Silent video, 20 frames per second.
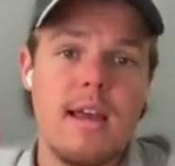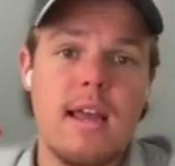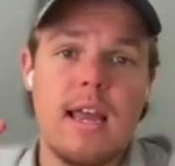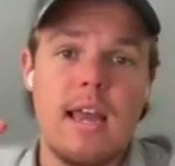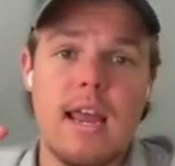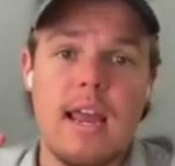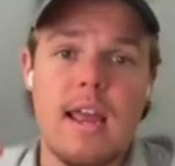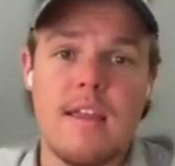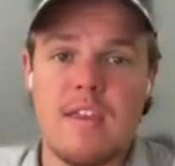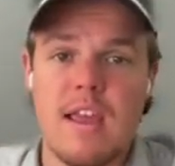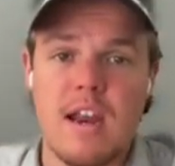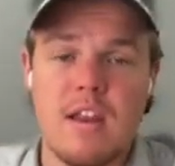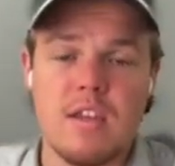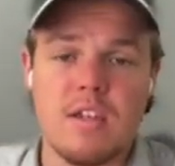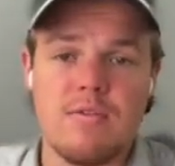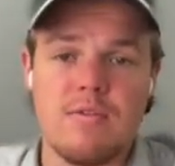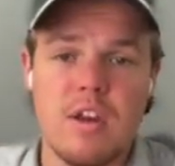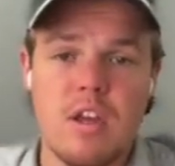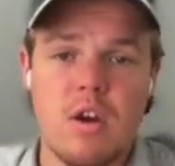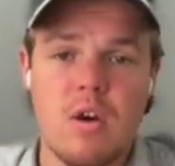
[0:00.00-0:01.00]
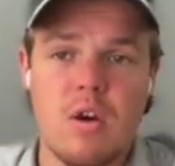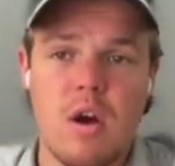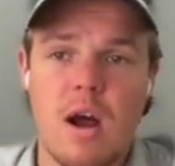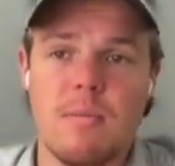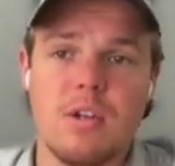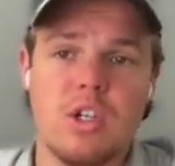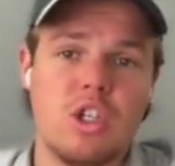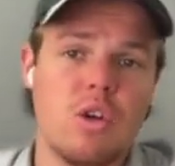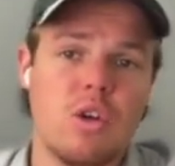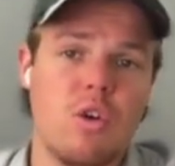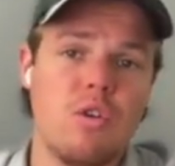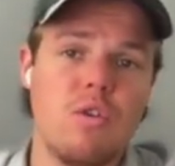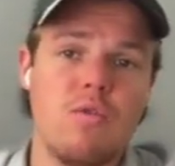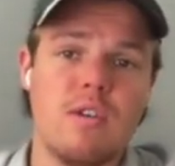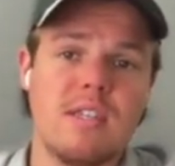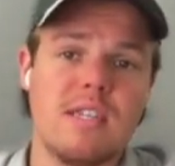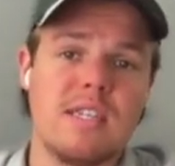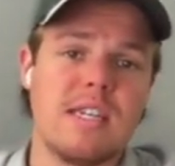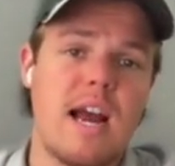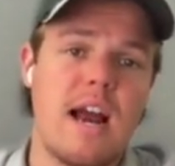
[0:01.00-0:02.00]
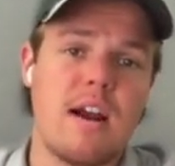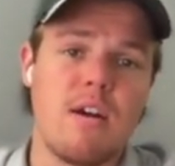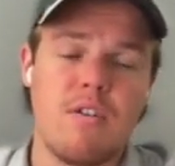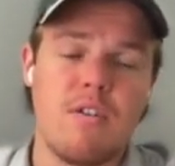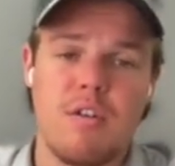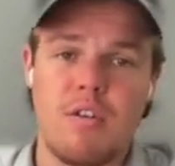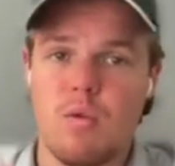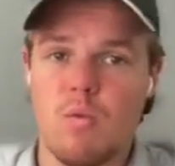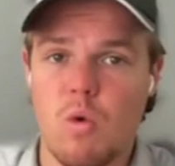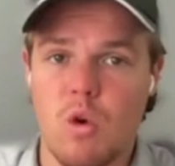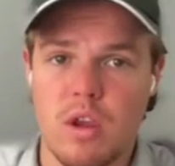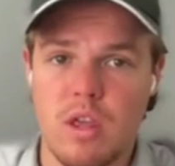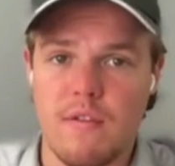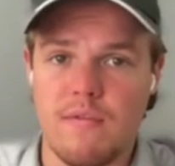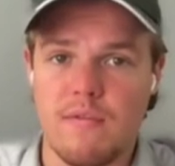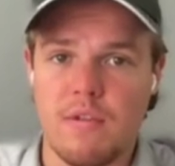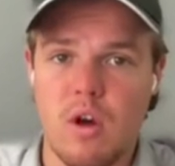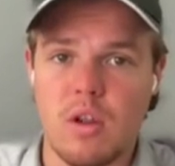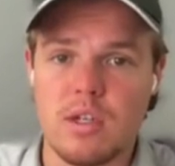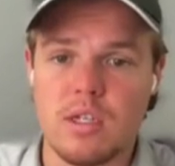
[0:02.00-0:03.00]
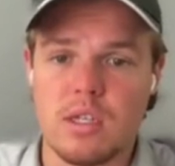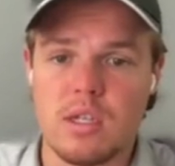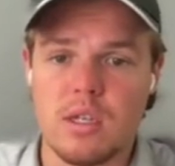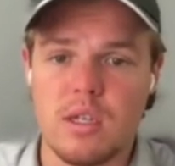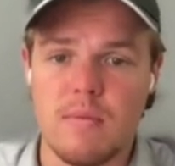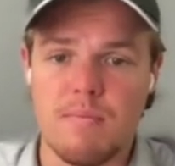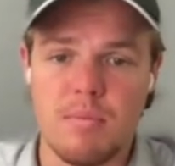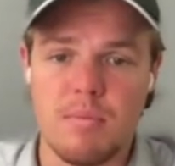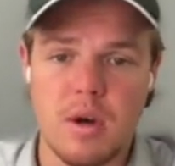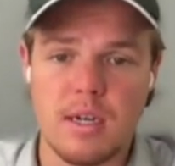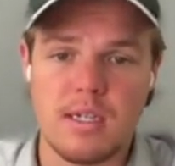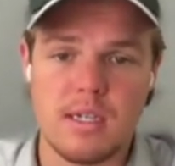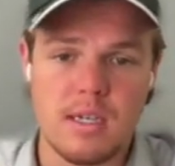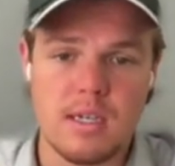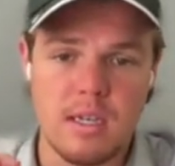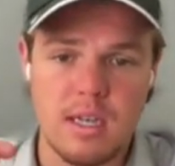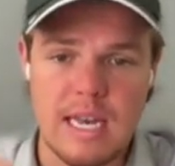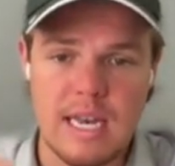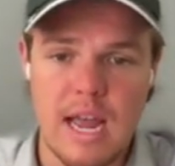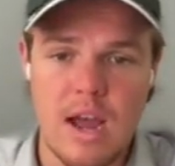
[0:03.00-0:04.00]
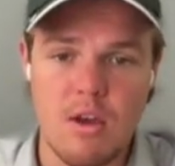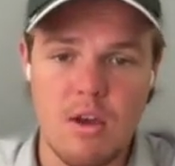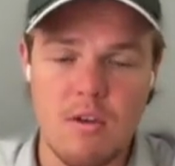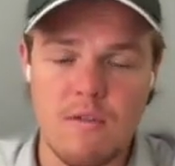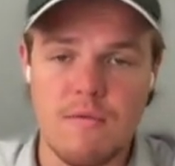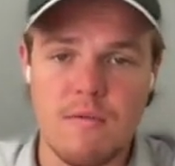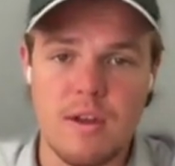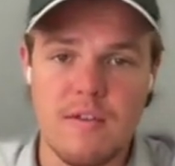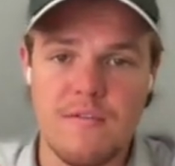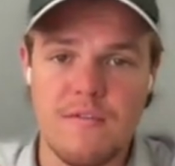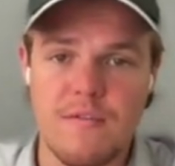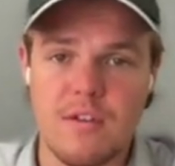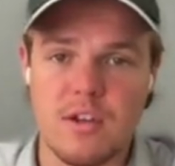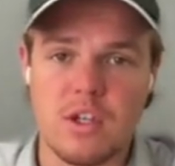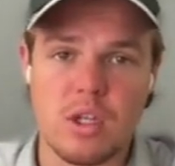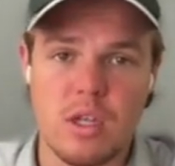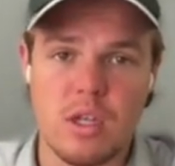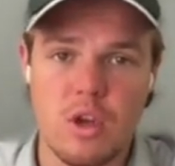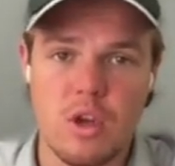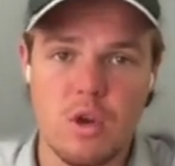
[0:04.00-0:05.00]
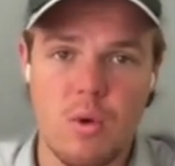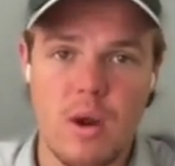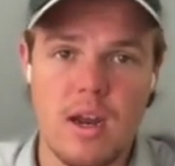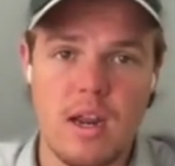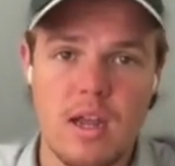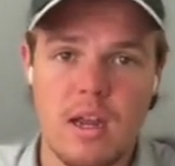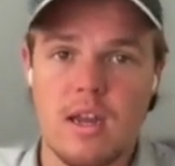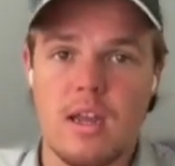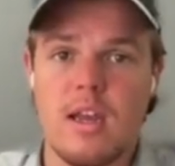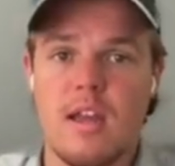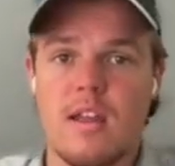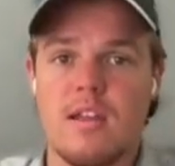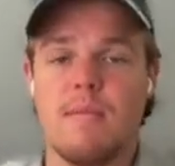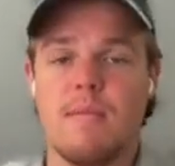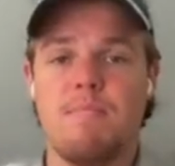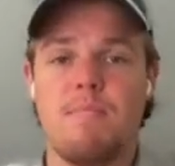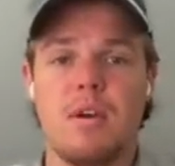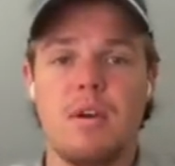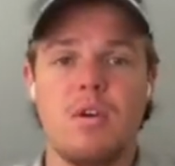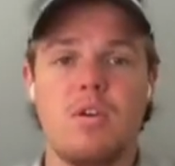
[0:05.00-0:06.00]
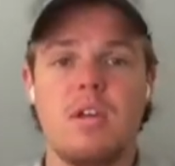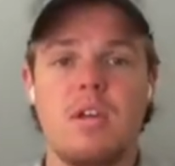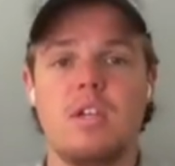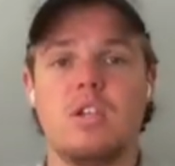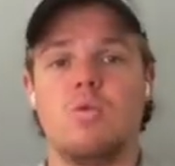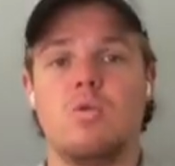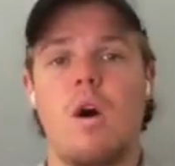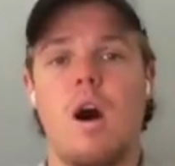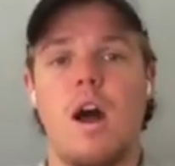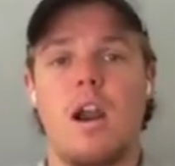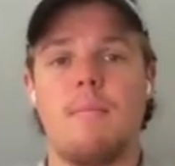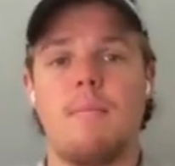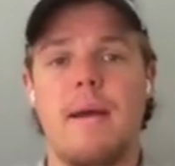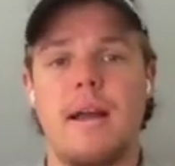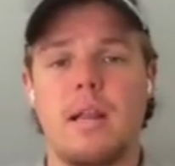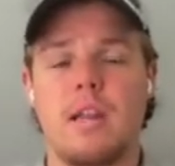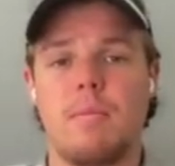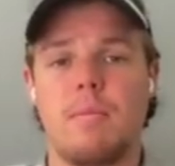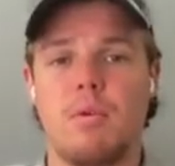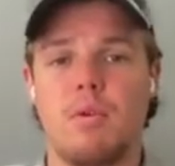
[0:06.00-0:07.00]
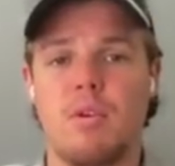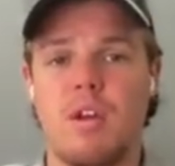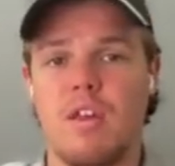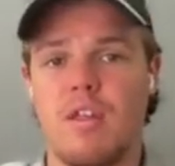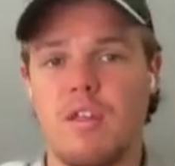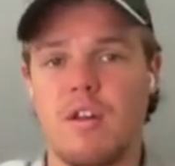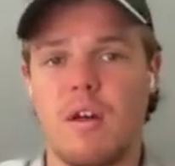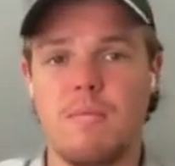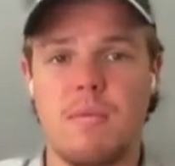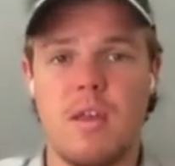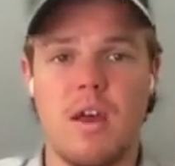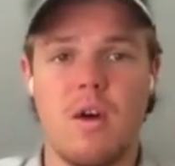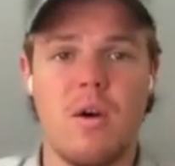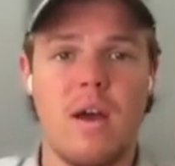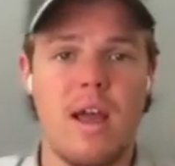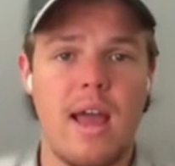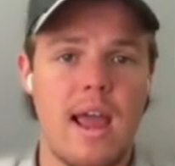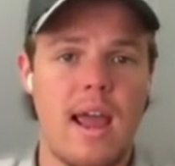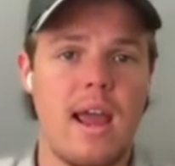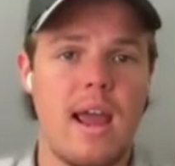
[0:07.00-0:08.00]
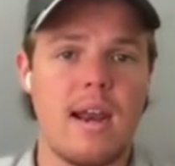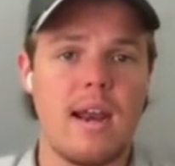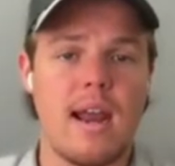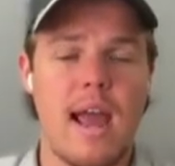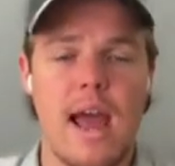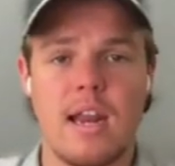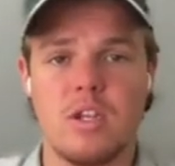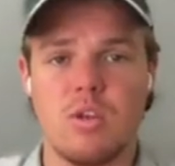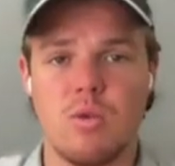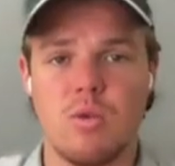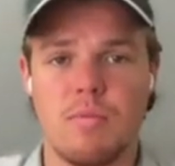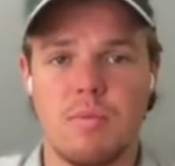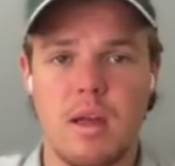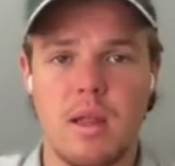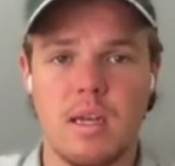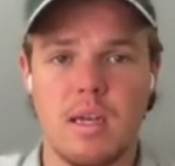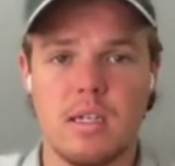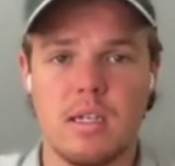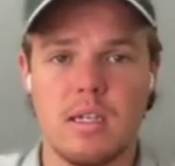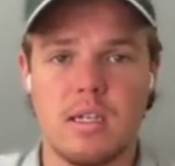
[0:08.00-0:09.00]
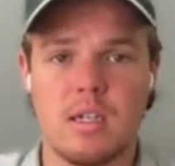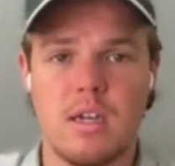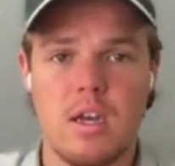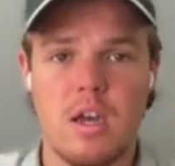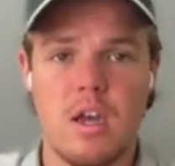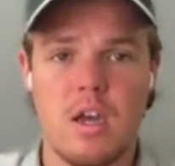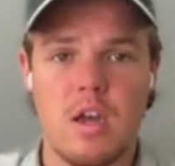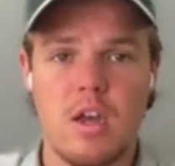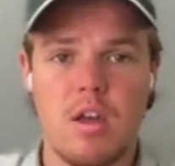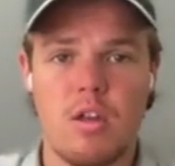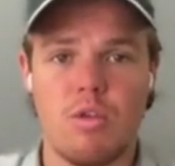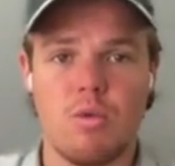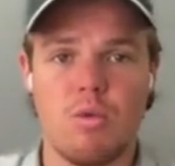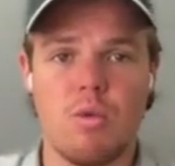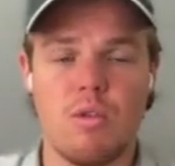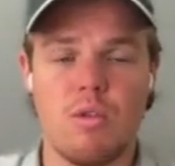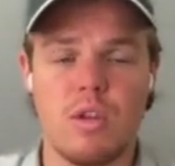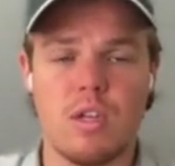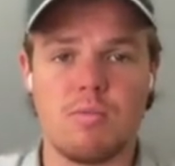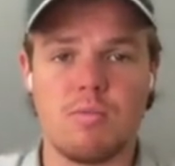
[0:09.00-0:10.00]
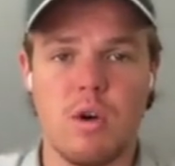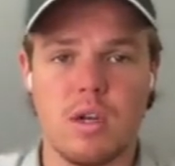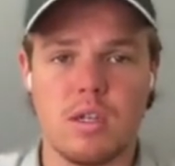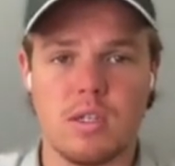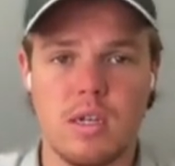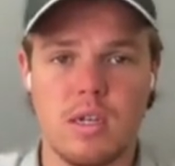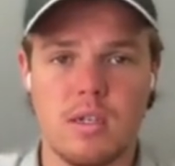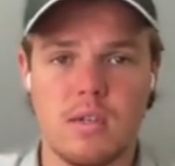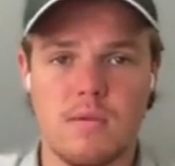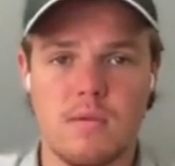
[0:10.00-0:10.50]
at the end of this video, I'm gonna show you this entire thing working flawlessly, but now you've officially created the ability to automatically upload a thumbnail and add it to a playlist through this process.